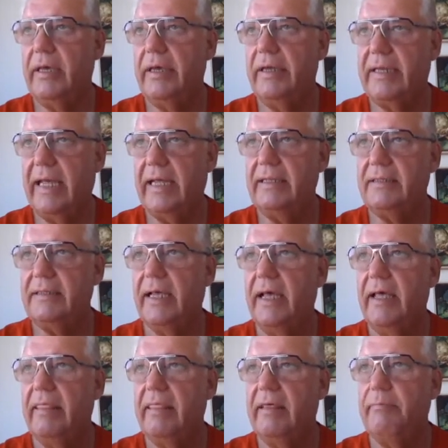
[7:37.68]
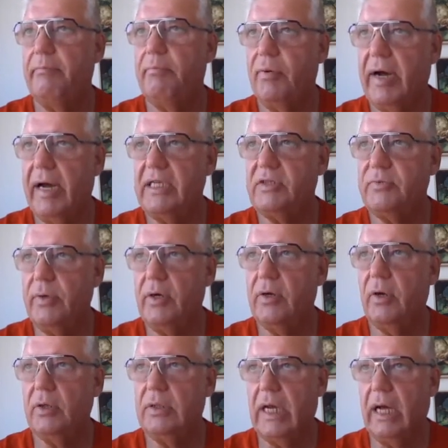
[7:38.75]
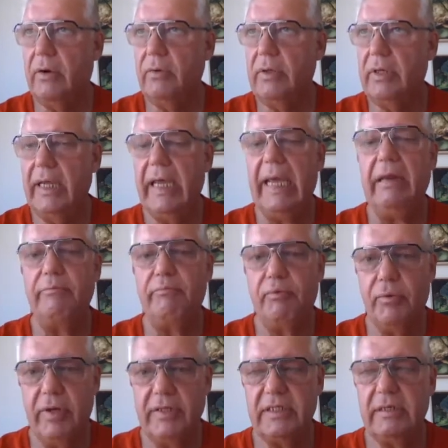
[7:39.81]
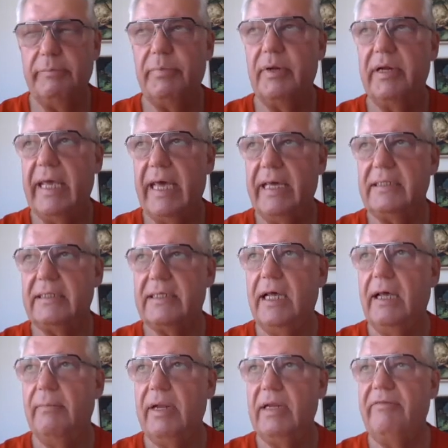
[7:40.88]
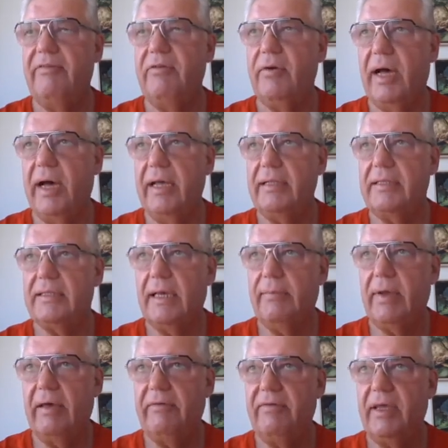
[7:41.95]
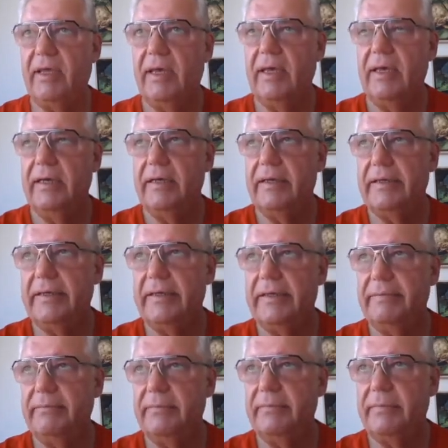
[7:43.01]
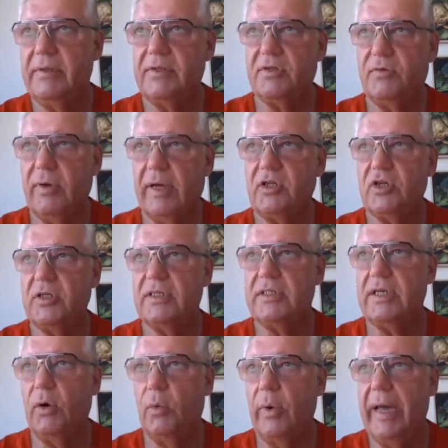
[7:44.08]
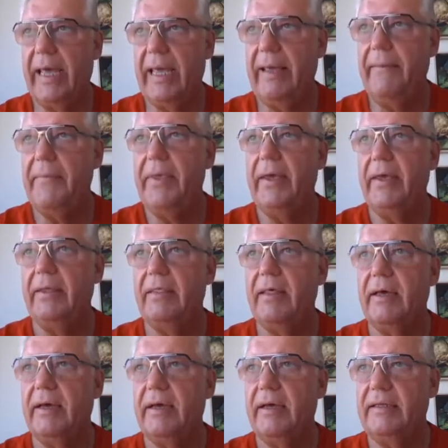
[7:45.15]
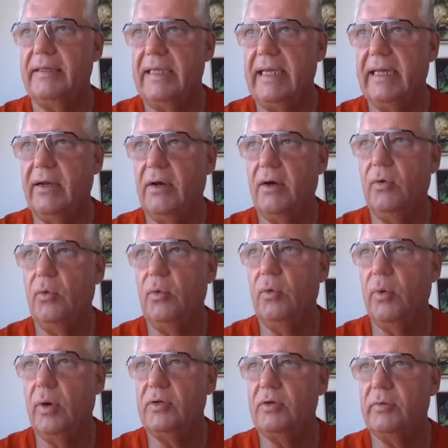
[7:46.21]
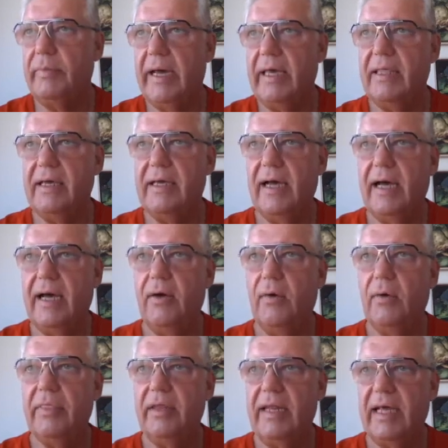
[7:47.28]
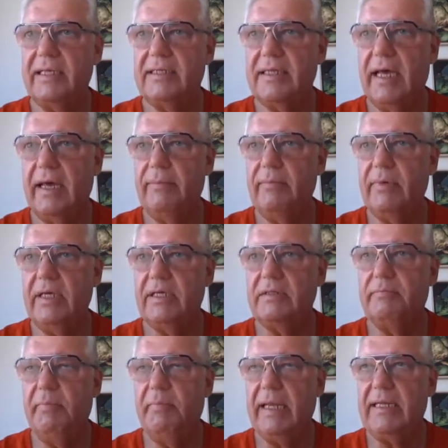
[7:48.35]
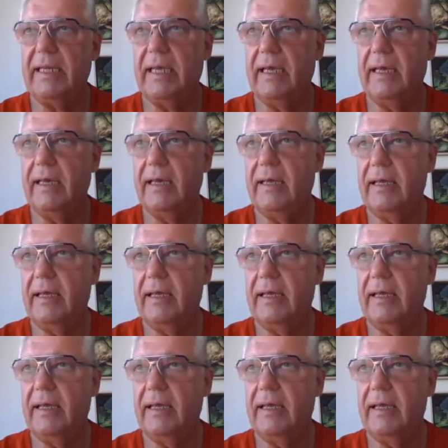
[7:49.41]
dents, the price will go down. In principle, yes. But if you hide some heavy scratches away, the dealer who want to buy the car on the next time is betting